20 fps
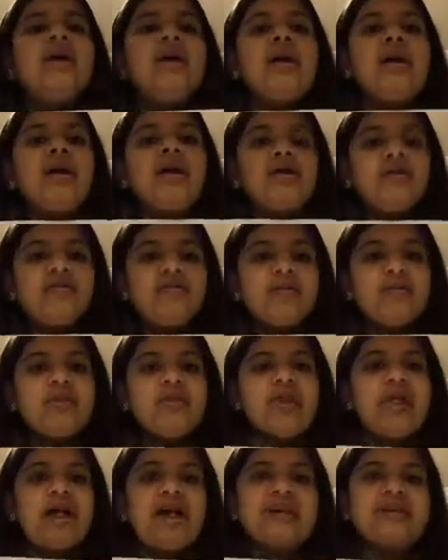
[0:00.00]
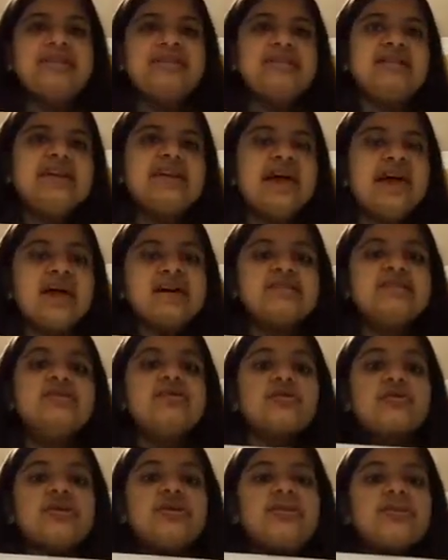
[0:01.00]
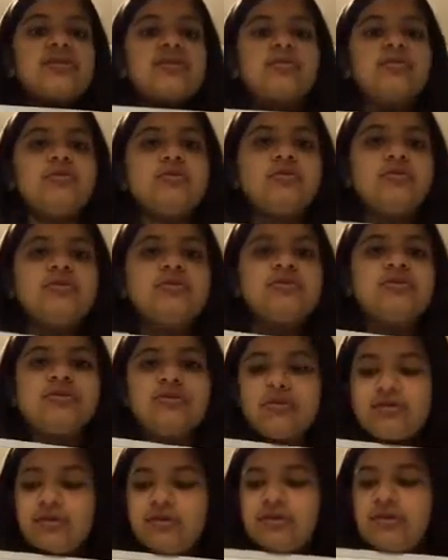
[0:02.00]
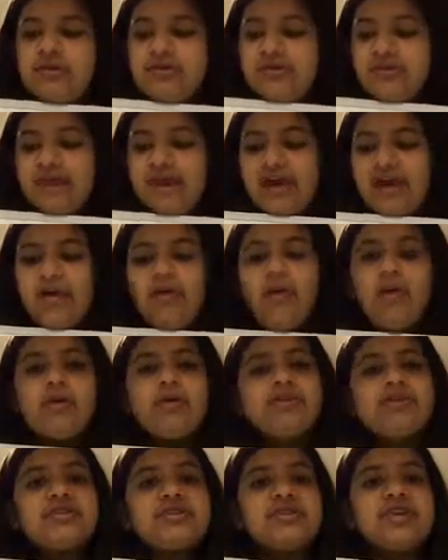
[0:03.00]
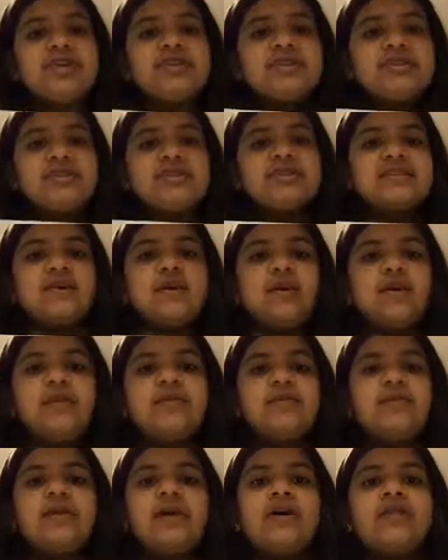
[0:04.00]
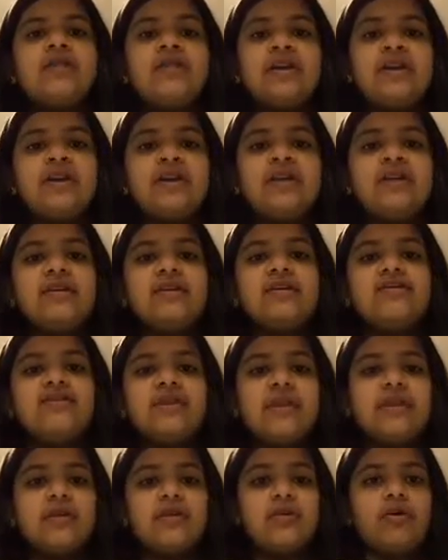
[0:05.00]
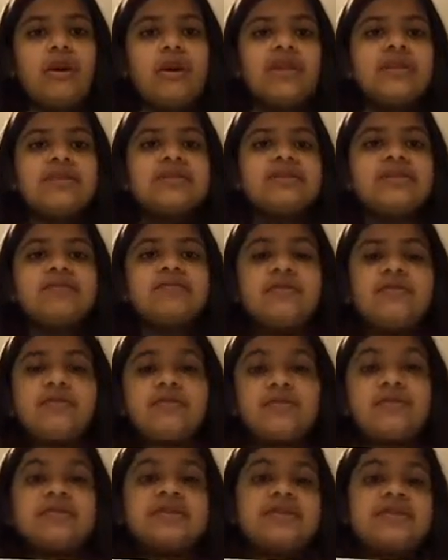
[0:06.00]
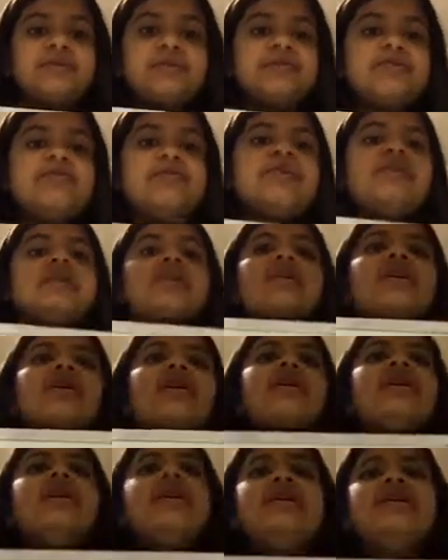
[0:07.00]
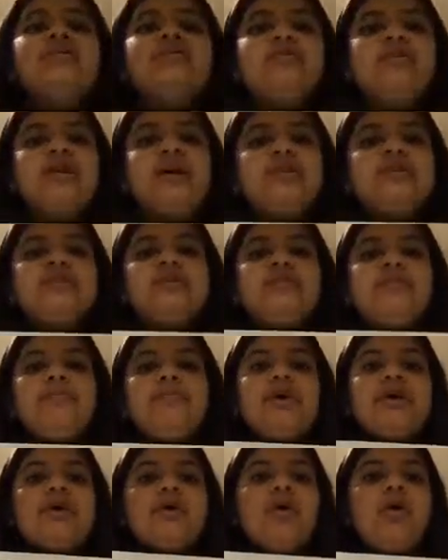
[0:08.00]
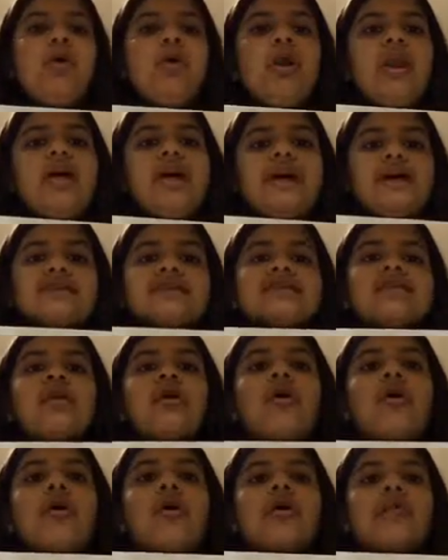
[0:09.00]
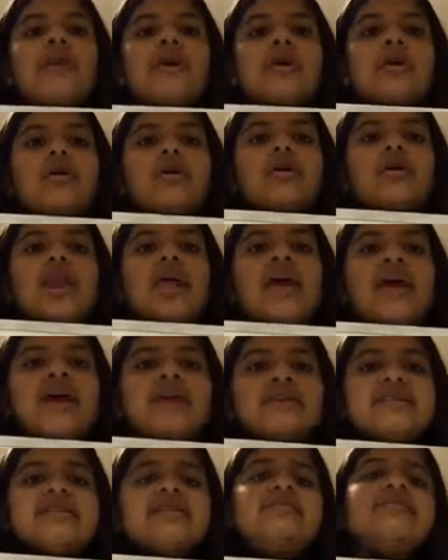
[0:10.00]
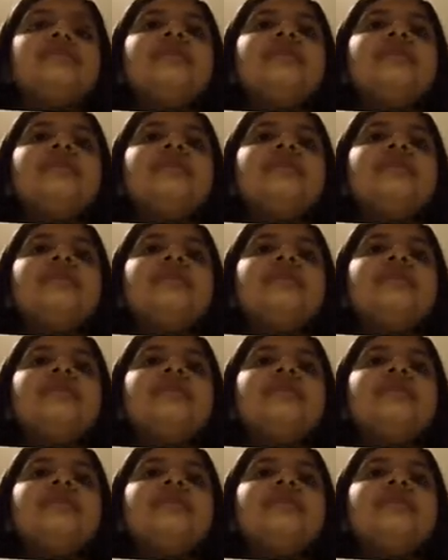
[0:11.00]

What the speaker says: Counting from the last, it has 3 syllables. The oral stress is on the E of miércoles, the first E. It isn't pronounced miércoles or miércoles,